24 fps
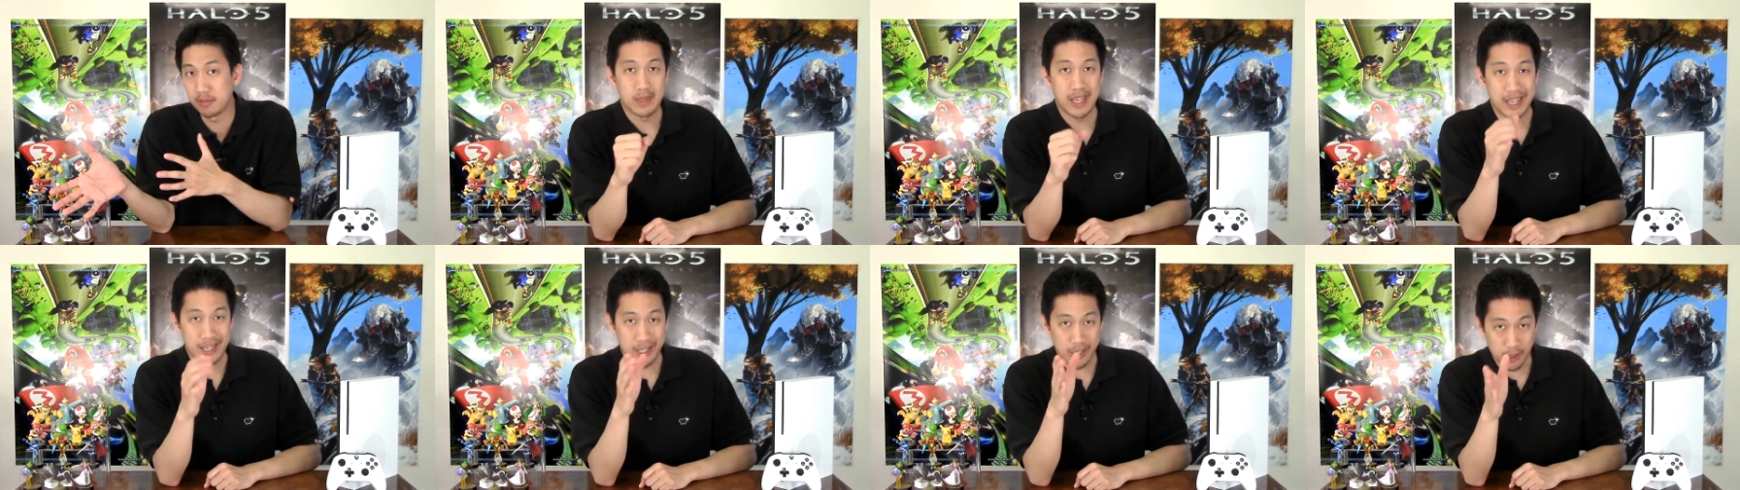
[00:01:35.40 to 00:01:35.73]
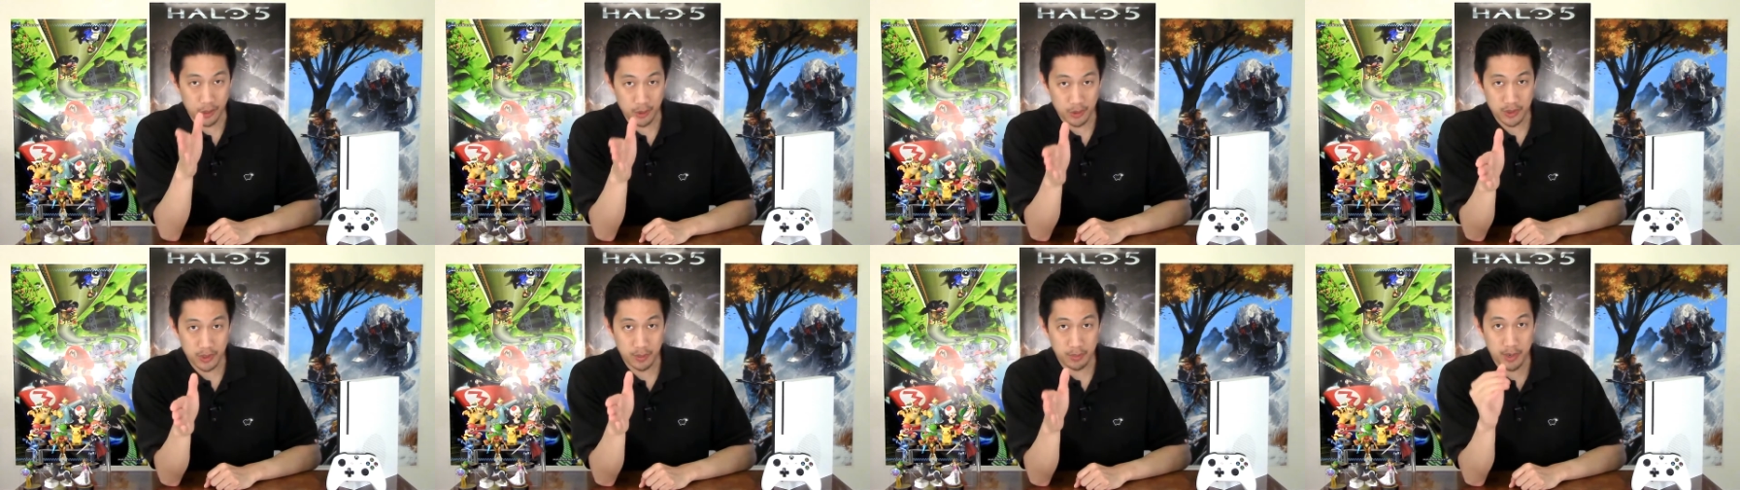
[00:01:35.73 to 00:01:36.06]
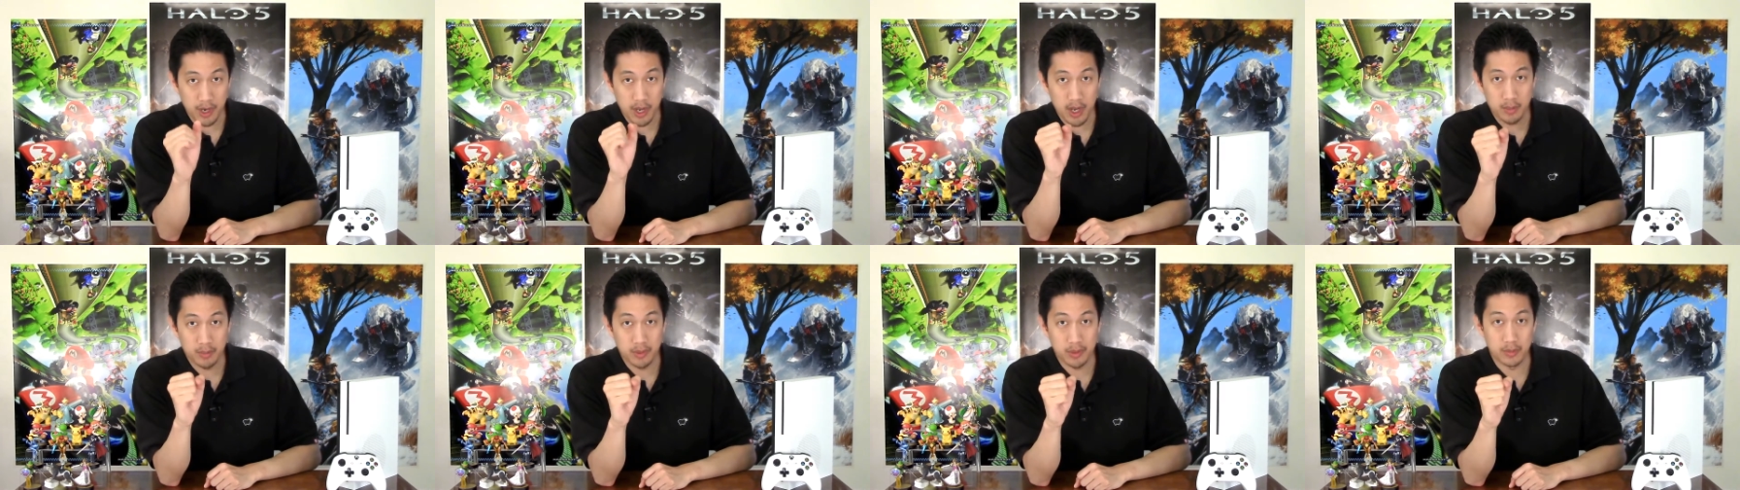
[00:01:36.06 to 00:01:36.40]
And here's the
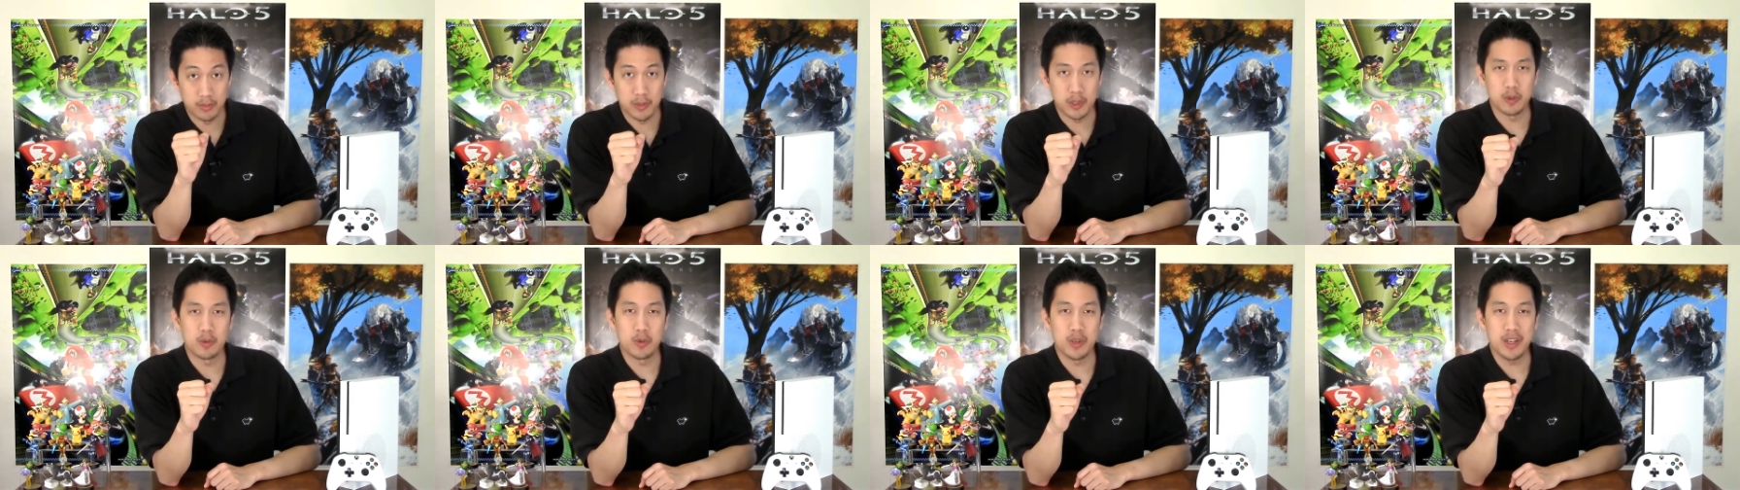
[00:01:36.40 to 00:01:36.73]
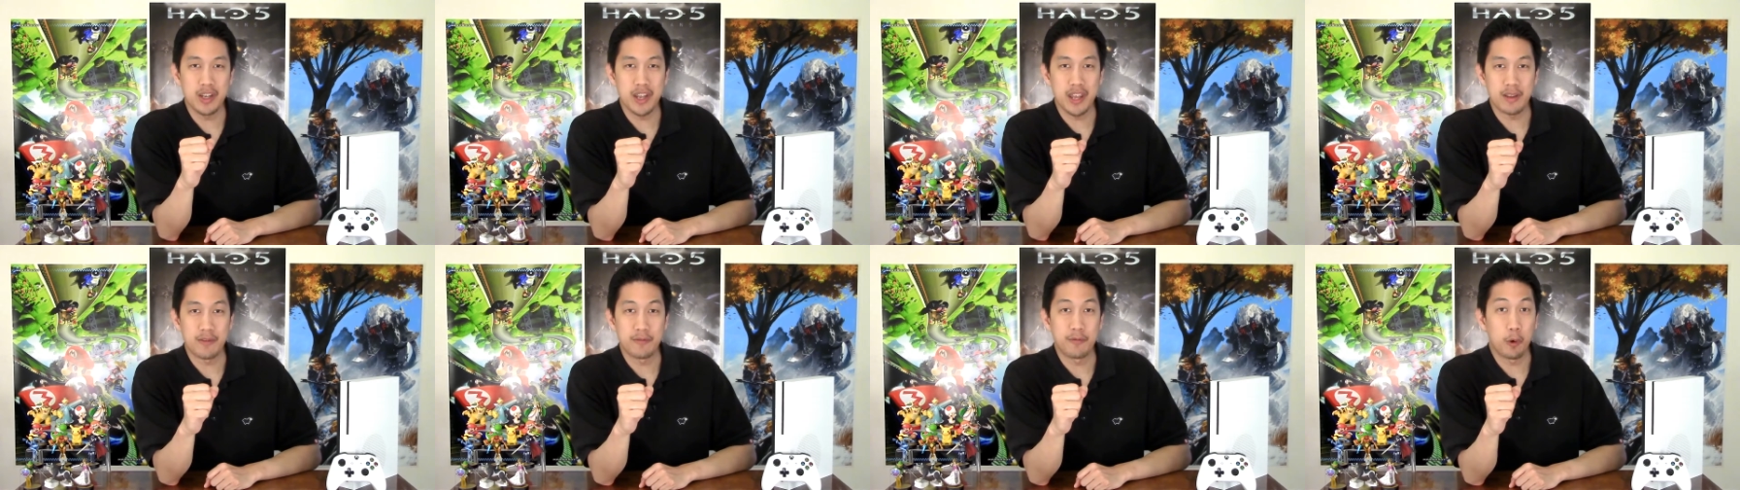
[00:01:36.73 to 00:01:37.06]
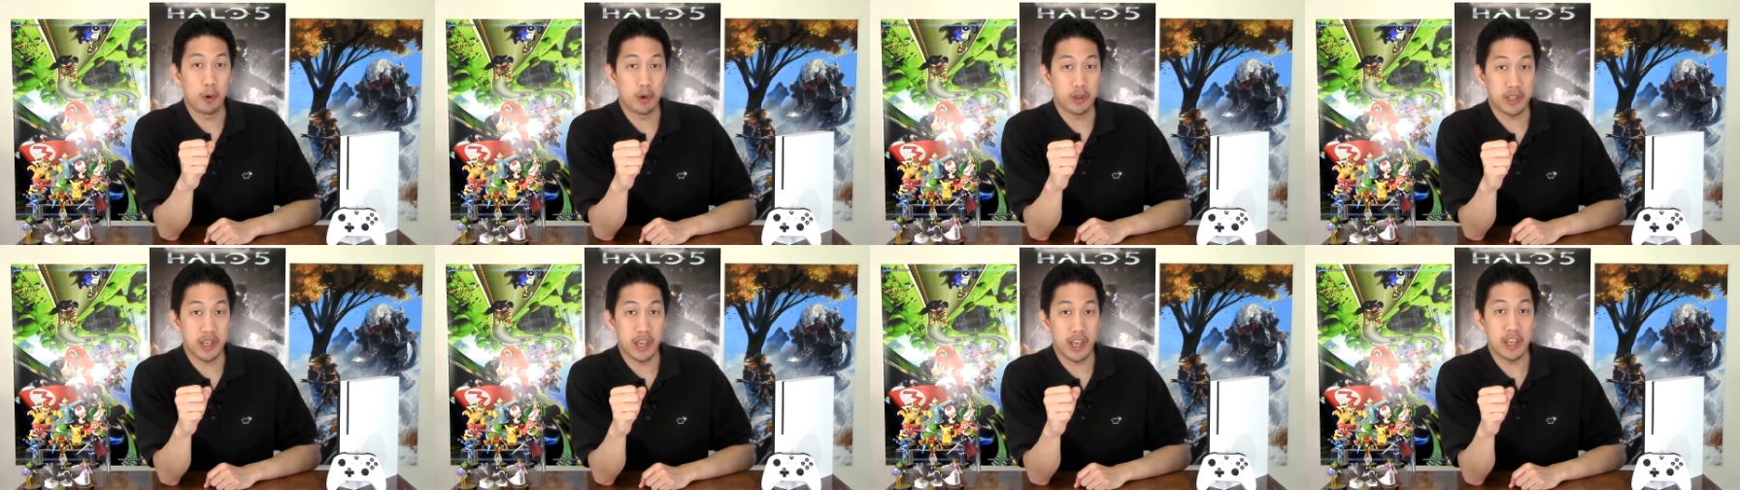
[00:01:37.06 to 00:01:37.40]
problem, you need a
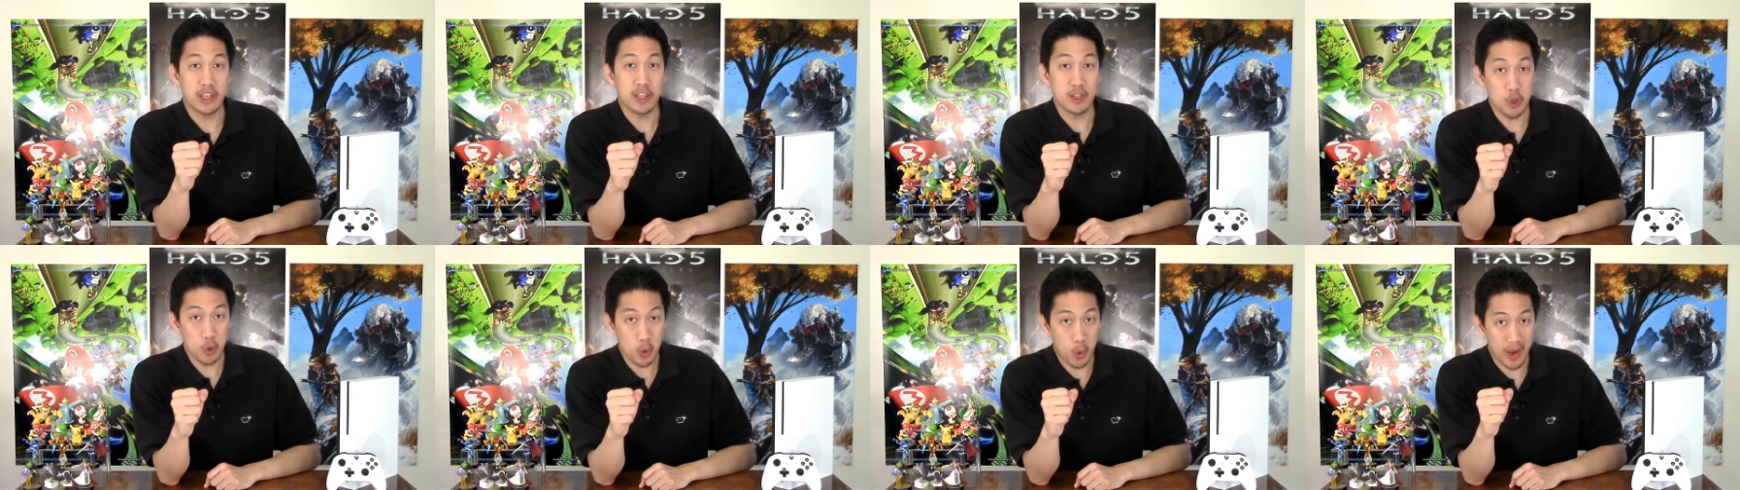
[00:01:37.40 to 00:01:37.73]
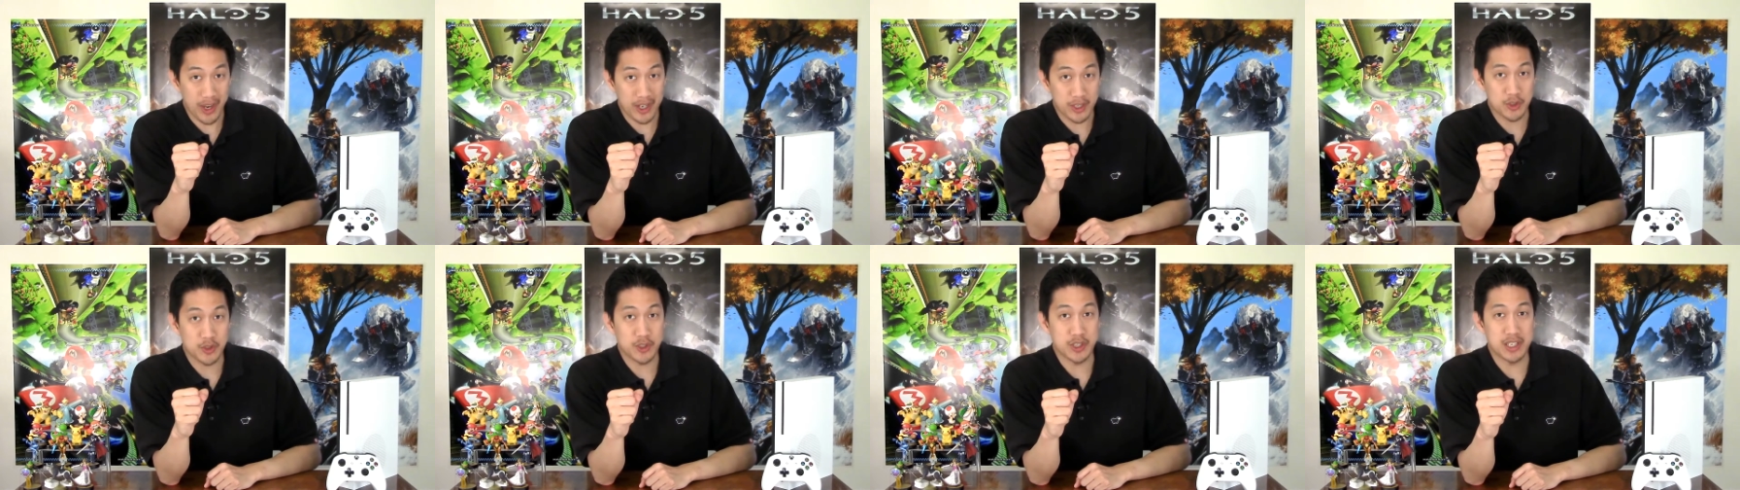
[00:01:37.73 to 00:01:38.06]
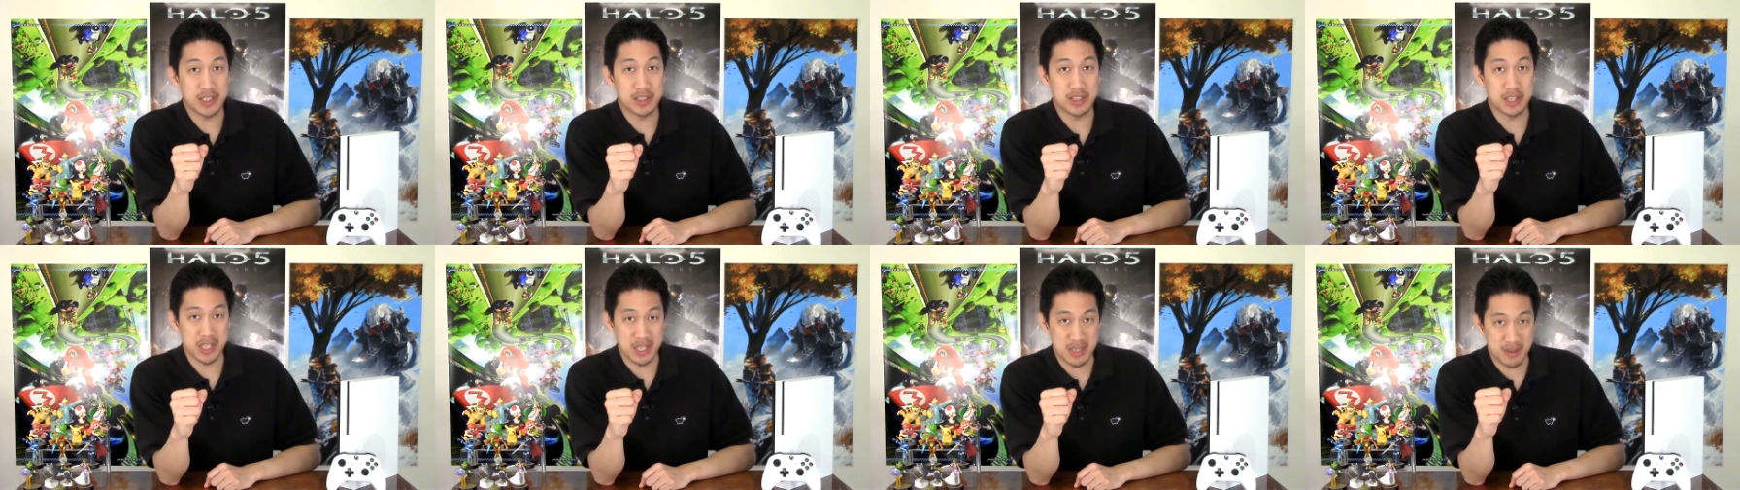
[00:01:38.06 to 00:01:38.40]
4K
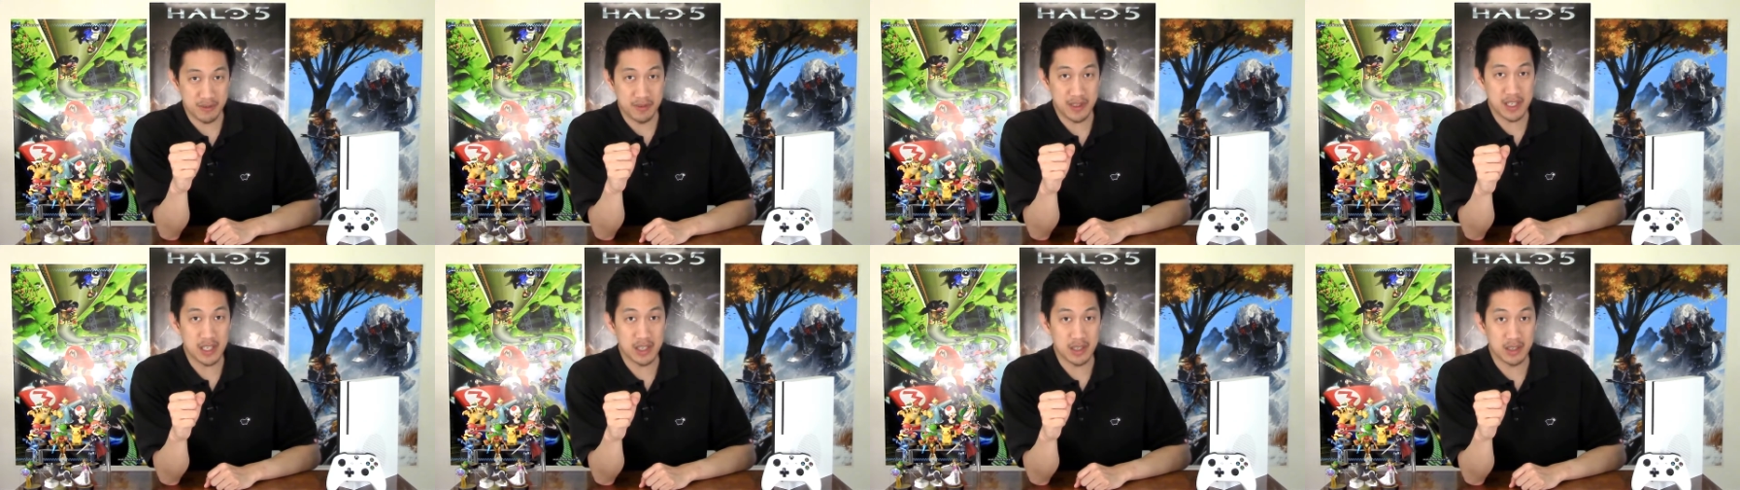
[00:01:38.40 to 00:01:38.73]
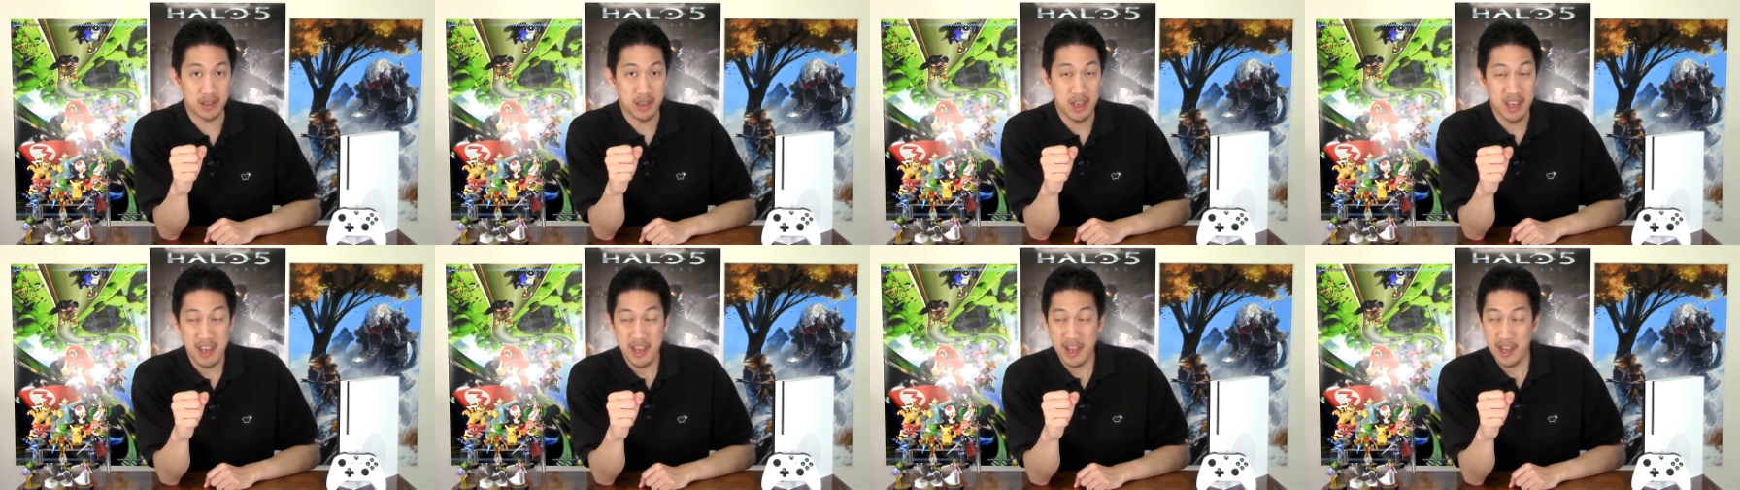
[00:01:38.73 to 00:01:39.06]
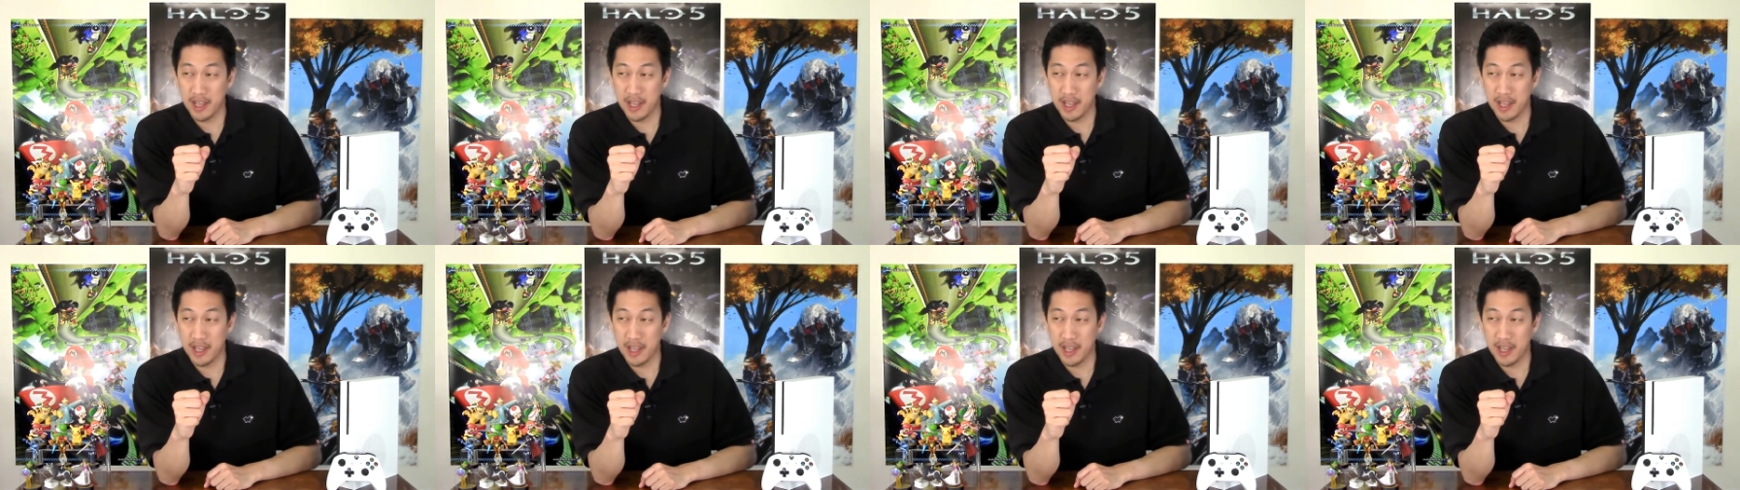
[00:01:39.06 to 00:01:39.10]
UHD TV,